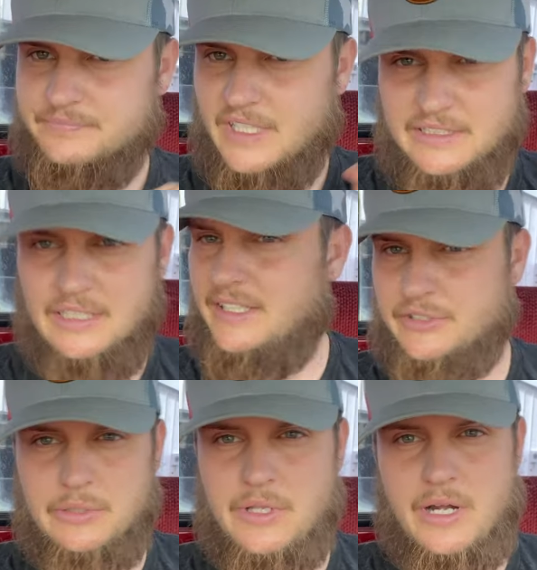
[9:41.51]
the list
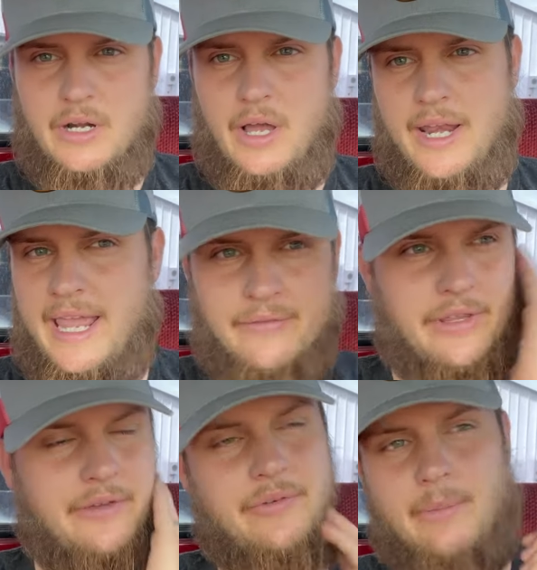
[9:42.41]
goes on and on.
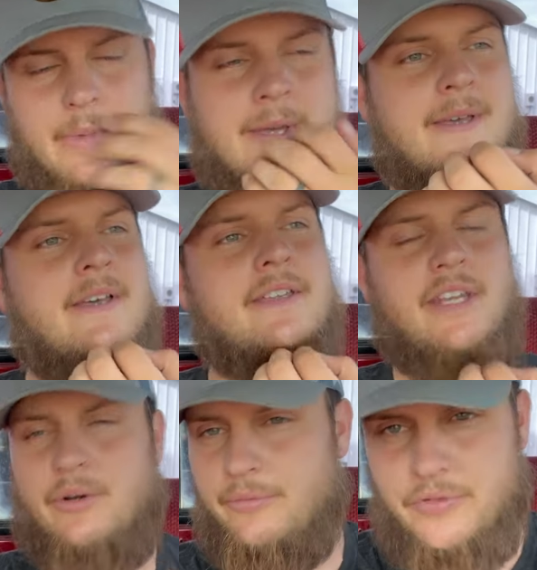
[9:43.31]
Everything from, you
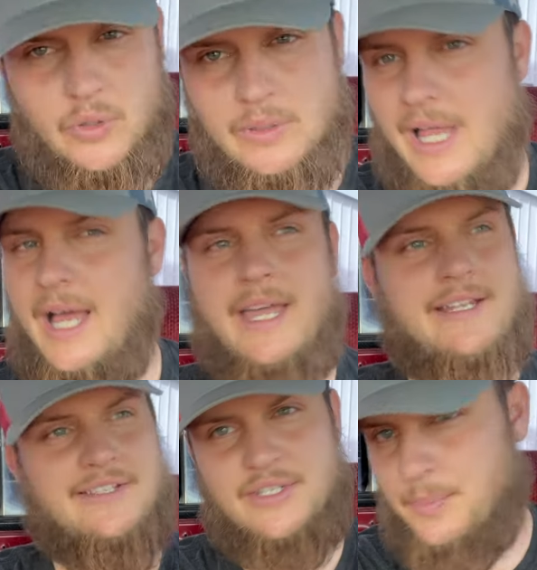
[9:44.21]
know, fuel
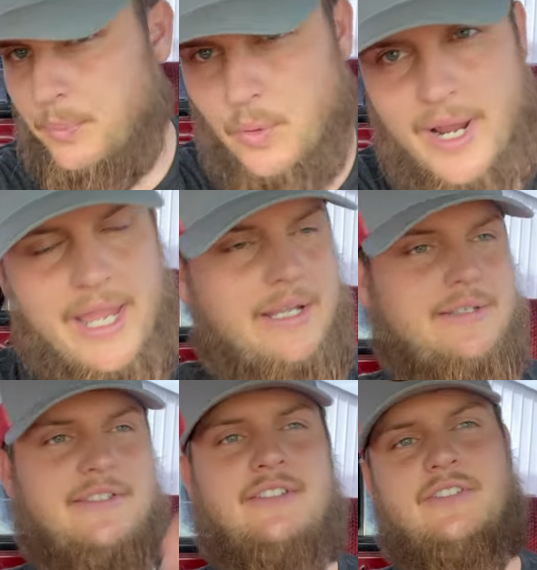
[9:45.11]
lines to
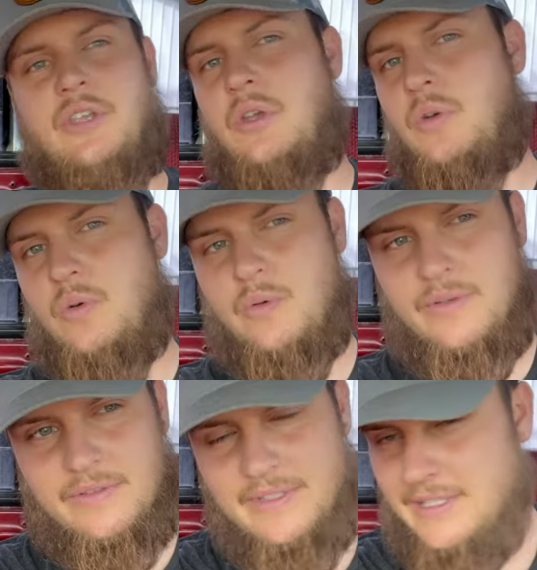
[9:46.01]
brakes to,
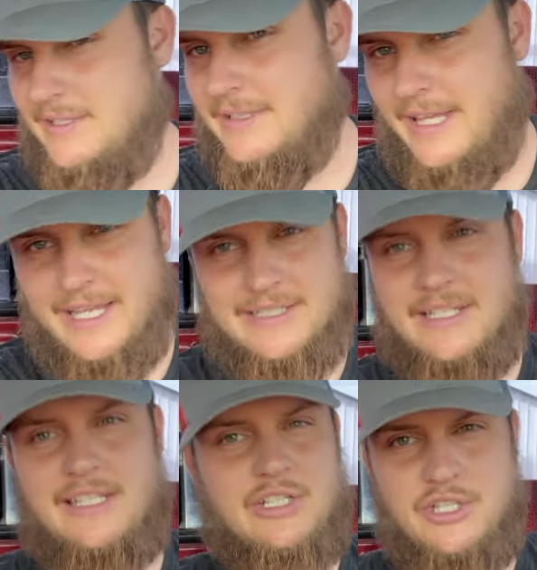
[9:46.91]
like I said,
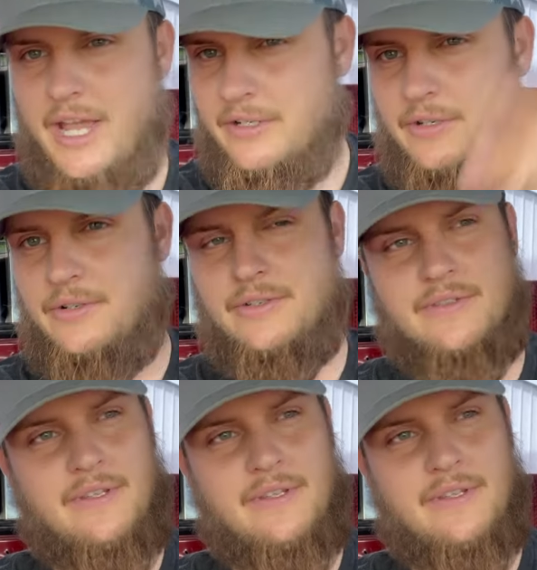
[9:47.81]
the injectors,